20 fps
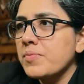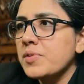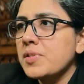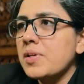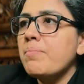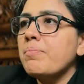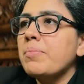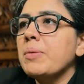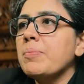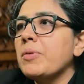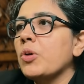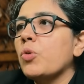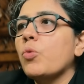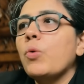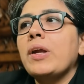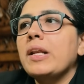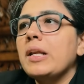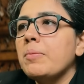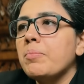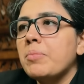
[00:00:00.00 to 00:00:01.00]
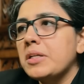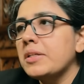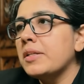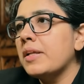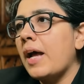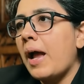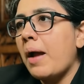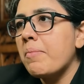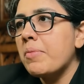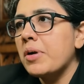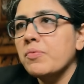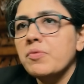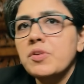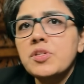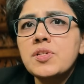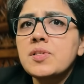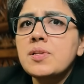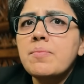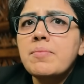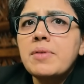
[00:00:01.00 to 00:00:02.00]
Some people quickly build the habit, which
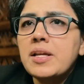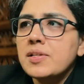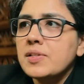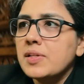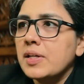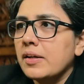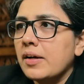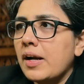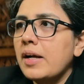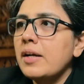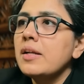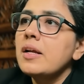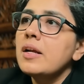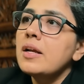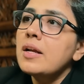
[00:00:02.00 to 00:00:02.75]
is amazing, right?